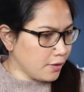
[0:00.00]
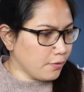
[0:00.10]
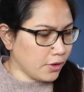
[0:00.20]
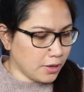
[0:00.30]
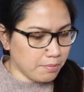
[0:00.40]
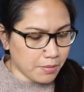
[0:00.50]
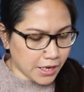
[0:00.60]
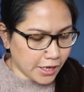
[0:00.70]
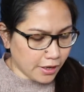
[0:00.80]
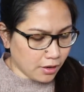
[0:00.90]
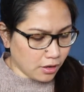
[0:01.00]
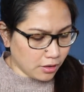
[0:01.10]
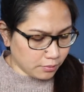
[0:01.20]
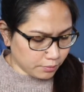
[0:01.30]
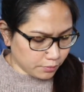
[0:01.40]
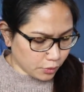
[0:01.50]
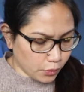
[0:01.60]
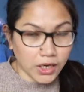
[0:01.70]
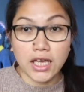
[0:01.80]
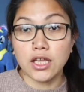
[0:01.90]
one of my
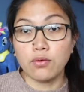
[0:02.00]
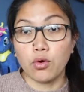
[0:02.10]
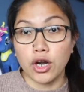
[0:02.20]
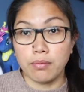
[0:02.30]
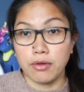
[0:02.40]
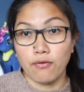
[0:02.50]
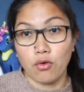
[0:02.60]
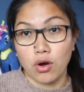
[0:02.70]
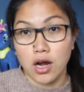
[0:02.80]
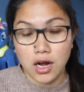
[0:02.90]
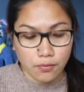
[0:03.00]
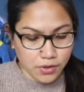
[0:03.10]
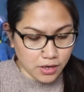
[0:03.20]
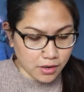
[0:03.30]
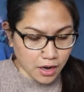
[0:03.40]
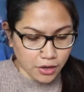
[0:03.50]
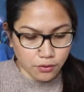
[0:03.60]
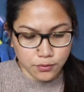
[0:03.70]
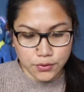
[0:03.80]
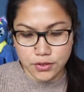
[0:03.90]
colleague at work before, where I
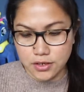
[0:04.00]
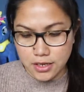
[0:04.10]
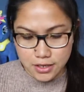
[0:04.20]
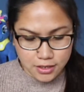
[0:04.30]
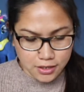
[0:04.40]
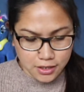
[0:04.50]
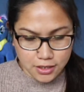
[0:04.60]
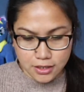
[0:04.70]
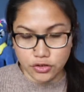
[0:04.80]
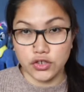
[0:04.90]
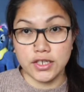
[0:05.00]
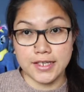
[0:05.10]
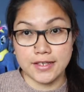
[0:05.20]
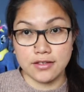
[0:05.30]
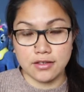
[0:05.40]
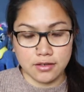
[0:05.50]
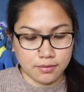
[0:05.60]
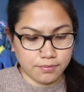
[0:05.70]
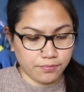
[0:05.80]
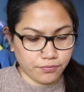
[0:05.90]
use, and then she's
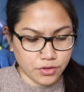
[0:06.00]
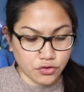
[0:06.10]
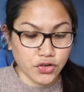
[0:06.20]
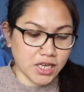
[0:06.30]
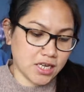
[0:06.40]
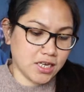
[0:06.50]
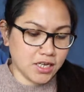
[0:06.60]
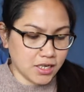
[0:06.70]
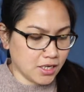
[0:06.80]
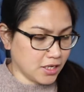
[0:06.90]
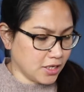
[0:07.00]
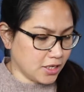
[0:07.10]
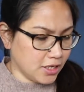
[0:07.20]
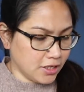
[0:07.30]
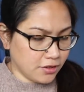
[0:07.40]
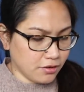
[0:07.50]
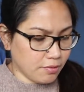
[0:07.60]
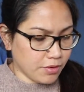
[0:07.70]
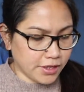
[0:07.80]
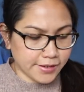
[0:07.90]
Greek. So
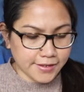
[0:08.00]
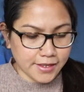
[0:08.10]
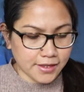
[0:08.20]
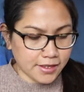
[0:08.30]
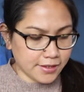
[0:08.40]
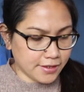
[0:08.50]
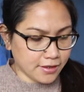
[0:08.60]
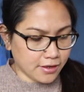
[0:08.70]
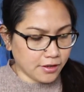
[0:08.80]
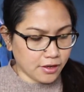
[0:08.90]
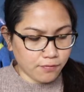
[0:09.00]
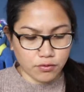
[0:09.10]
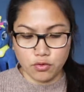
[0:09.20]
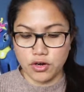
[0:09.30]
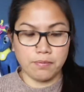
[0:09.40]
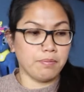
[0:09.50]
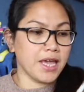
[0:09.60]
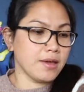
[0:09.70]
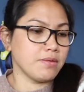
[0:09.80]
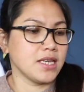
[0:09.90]
I'm gonna send this gift to her
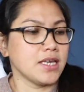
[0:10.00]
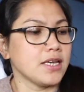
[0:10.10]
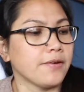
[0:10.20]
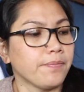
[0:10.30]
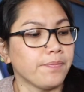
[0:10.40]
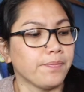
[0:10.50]
baby.